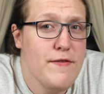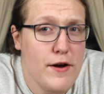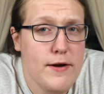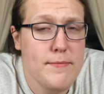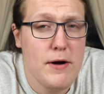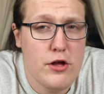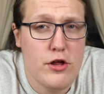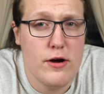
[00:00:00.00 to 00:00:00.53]

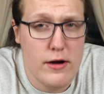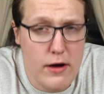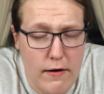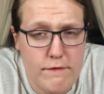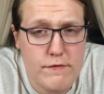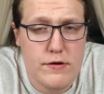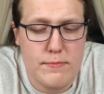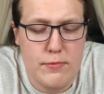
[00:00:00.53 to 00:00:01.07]
very much
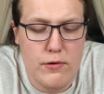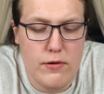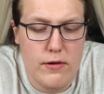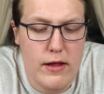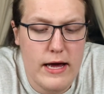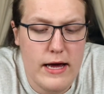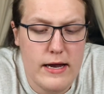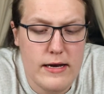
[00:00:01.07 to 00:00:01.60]

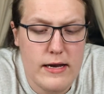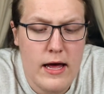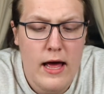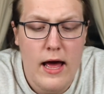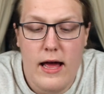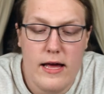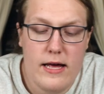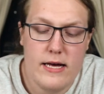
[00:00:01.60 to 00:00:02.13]
uncomfortable, and
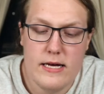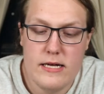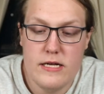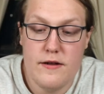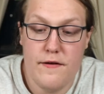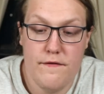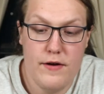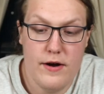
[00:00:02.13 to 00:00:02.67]
he
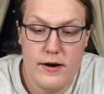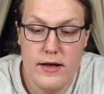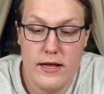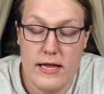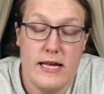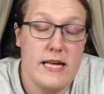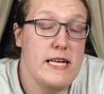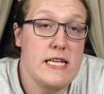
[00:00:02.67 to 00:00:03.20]
is
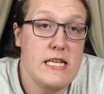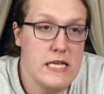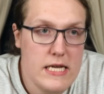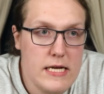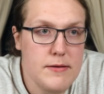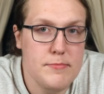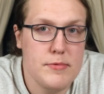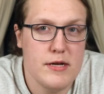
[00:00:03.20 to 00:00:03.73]
very, he
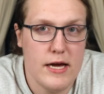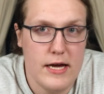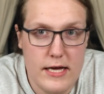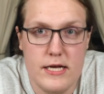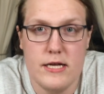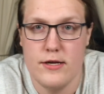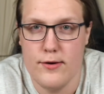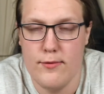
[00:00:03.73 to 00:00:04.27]
seems like
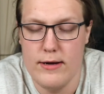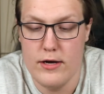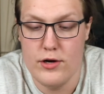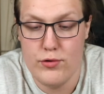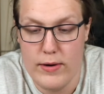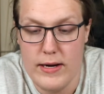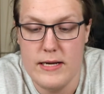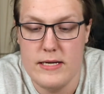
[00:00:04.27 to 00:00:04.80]
he's going
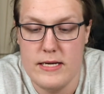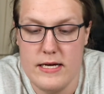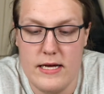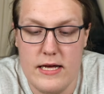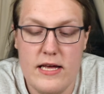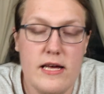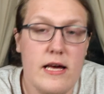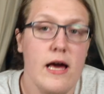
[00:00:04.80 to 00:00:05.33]
crazy.
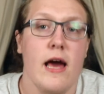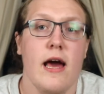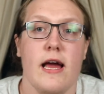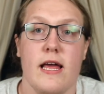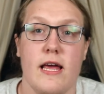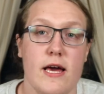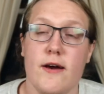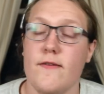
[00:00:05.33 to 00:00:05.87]
He
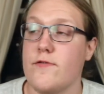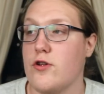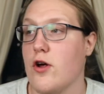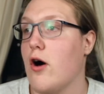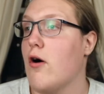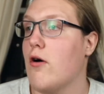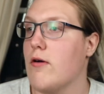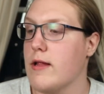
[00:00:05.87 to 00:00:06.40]
gives
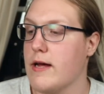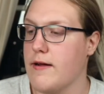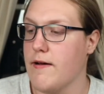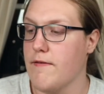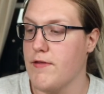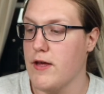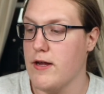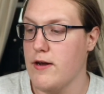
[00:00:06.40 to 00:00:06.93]
all
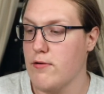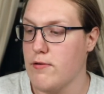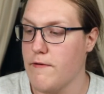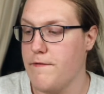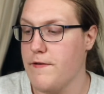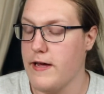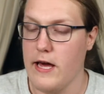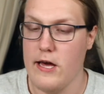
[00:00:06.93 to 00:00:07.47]
of the
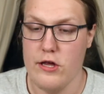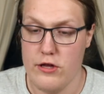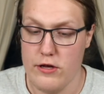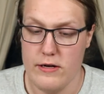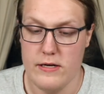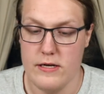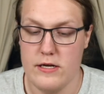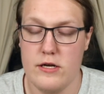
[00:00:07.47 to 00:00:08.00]

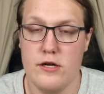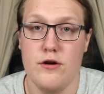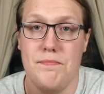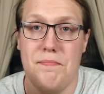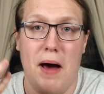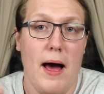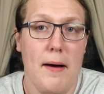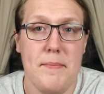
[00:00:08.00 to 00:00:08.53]
notifications
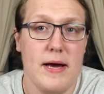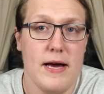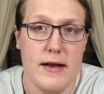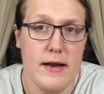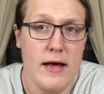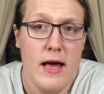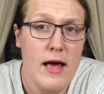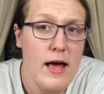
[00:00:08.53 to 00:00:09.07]
to
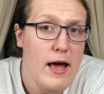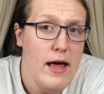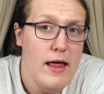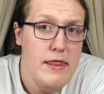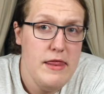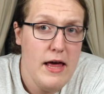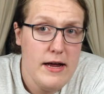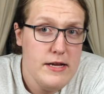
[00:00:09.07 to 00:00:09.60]
Batman
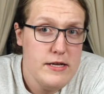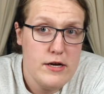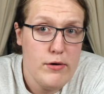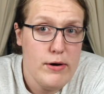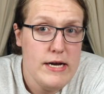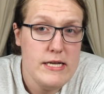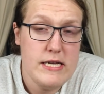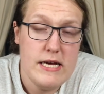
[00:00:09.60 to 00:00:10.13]
that he's
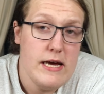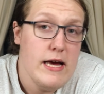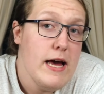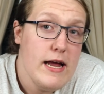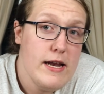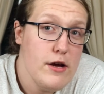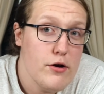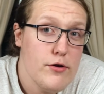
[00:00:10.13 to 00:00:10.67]
crazy,
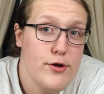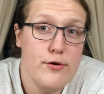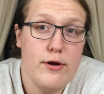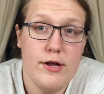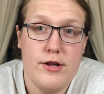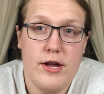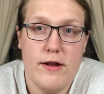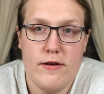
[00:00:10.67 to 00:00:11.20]
and he also
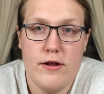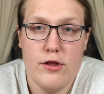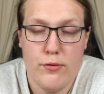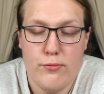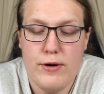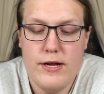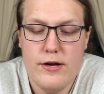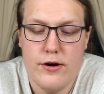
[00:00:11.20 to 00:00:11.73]
does that to the
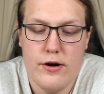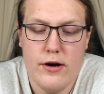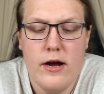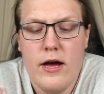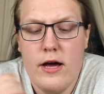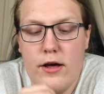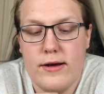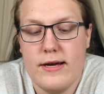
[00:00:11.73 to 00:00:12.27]
reader.
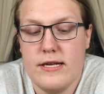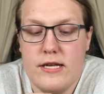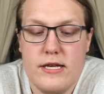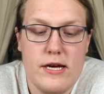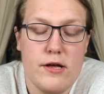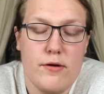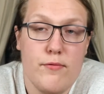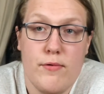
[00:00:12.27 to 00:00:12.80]
You can
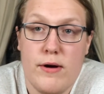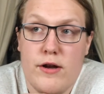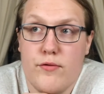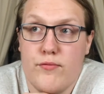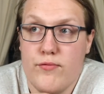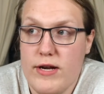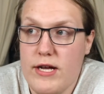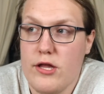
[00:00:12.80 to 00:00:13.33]
see it when
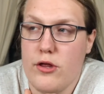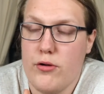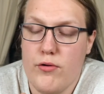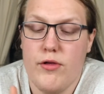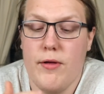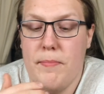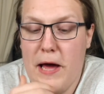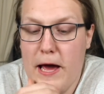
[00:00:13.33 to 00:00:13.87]
you read
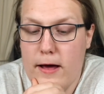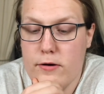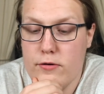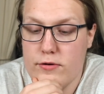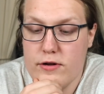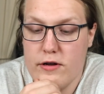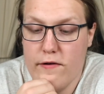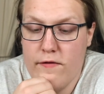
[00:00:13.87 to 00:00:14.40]
through the
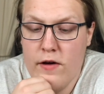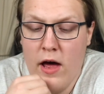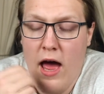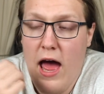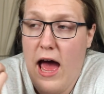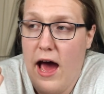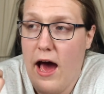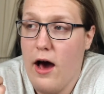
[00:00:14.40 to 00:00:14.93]
panels of
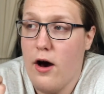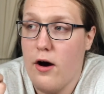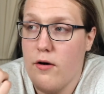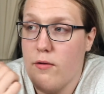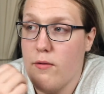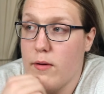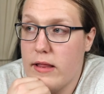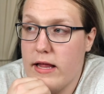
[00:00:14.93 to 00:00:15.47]

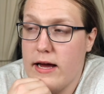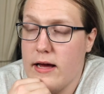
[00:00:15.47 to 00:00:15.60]
how